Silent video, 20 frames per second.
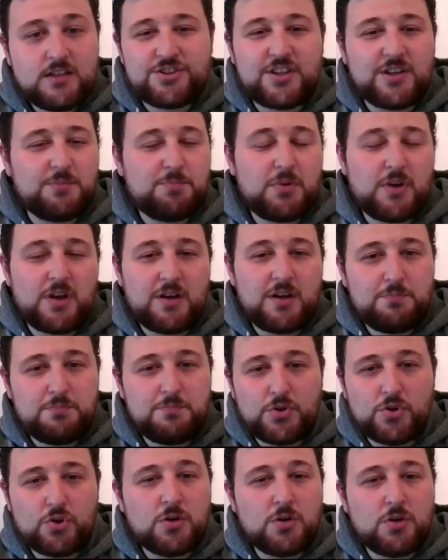just a
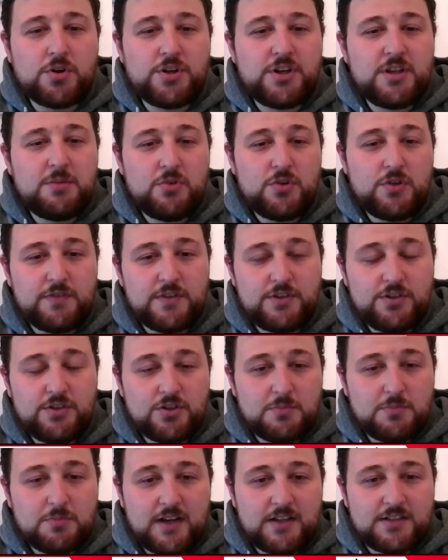pure money move in
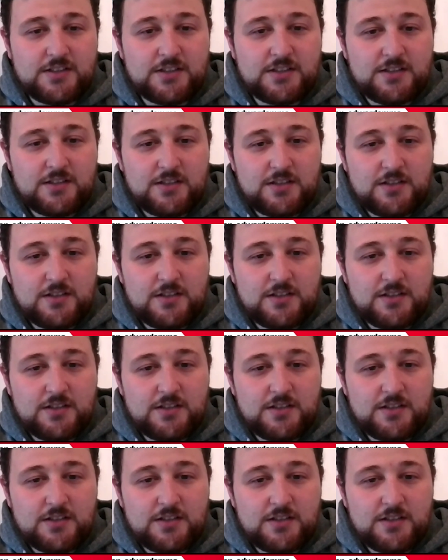your mind?